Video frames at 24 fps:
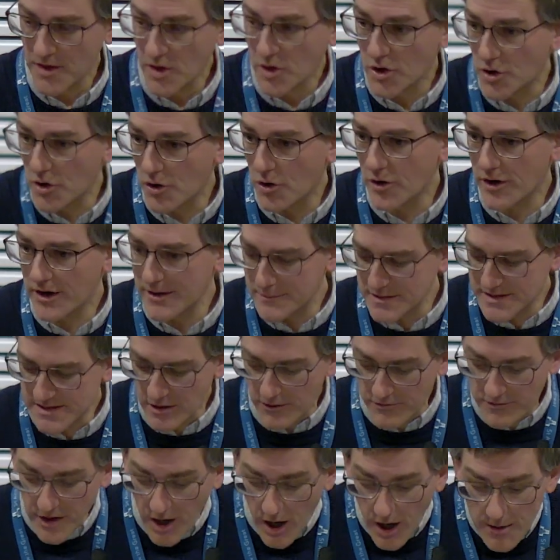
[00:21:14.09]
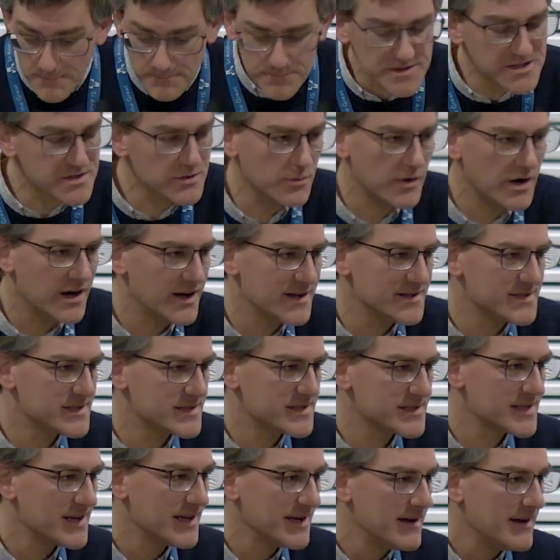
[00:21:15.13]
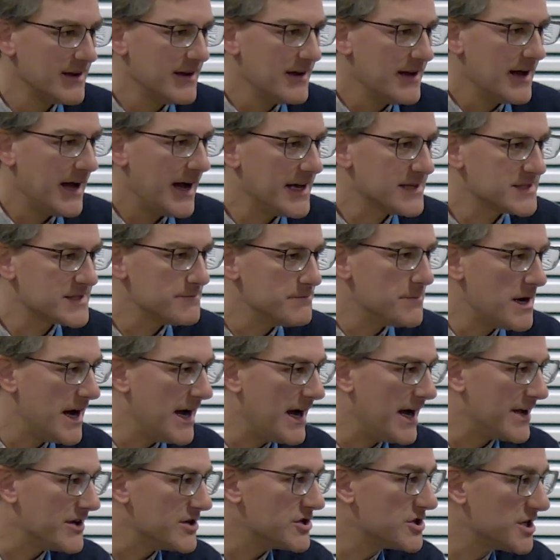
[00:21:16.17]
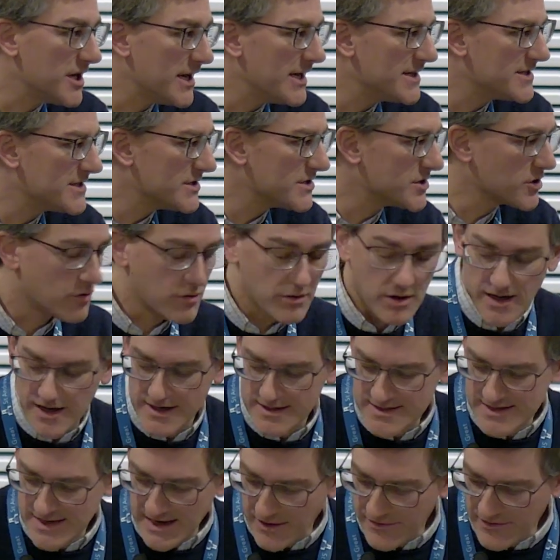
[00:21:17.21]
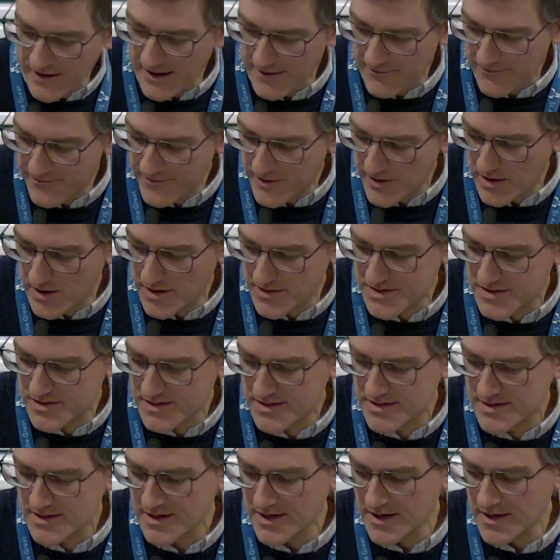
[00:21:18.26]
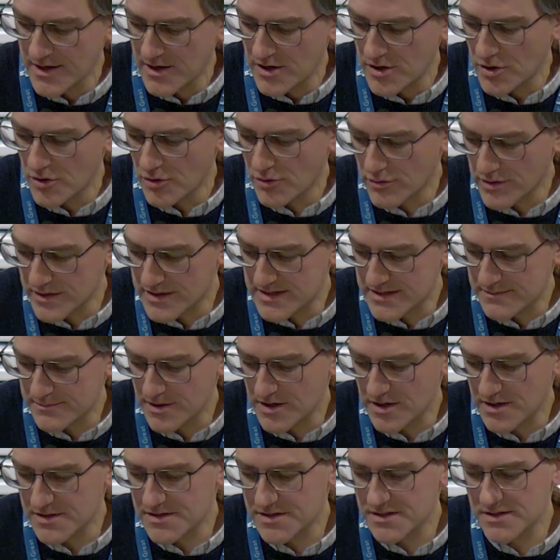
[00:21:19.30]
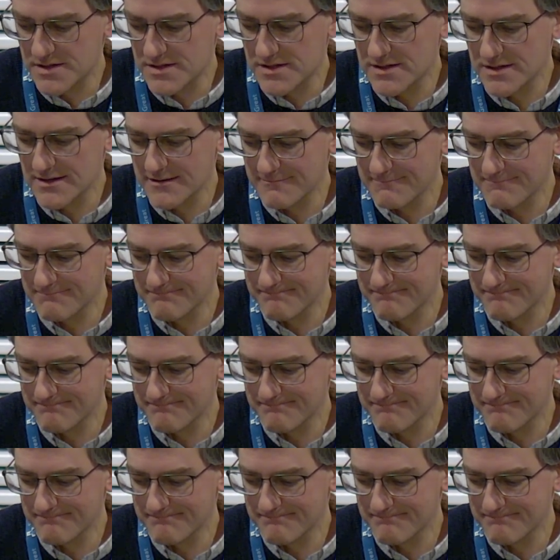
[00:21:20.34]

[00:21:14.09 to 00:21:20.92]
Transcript: God himself come to us as a man, Jesus Christ, at that first Christmas.